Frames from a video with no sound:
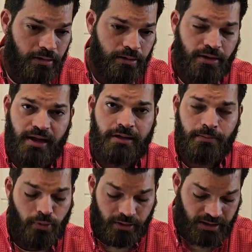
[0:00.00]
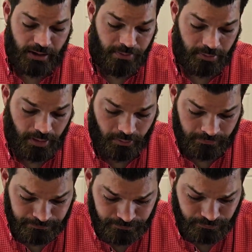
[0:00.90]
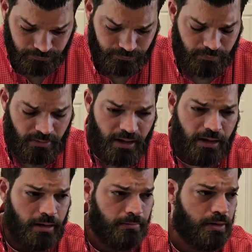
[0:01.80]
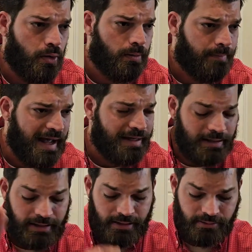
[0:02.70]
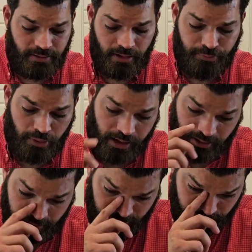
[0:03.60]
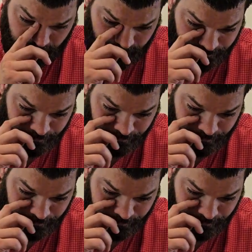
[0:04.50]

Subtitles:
So that's important to keep them going. Going back again to the price, right?